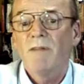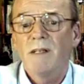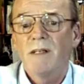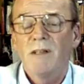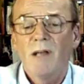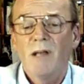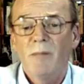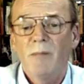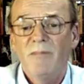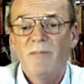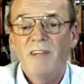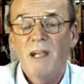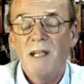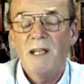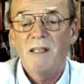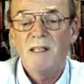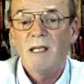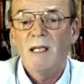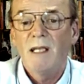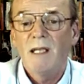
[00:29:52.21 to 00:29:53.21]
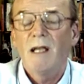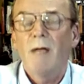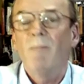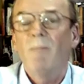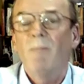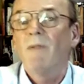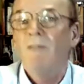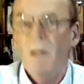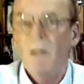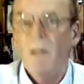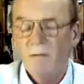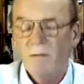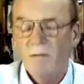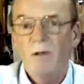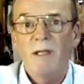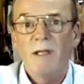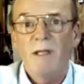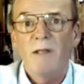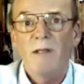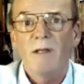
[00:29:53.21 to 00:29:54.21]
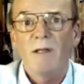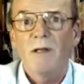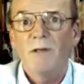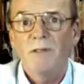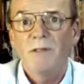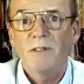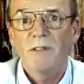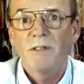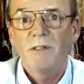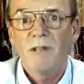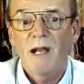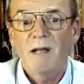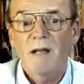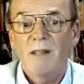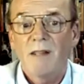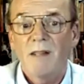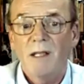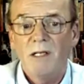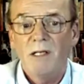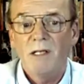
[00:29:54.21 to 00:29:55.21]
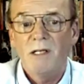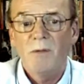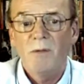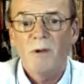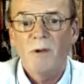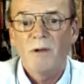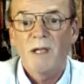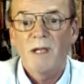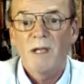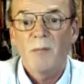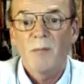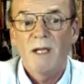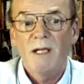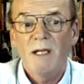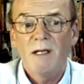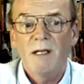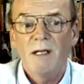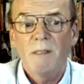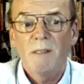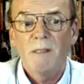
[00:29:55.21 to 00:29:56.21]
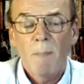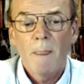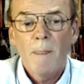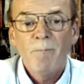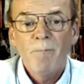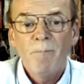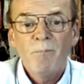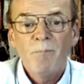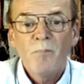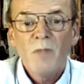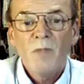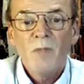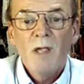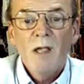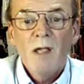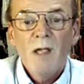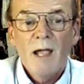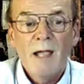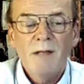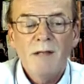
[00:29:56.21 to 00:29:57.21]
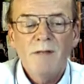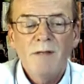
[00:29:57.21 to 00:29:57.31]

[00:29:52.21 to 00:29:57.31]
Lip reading: If you haven't got it in the contract, then you won't get paid it. And of course,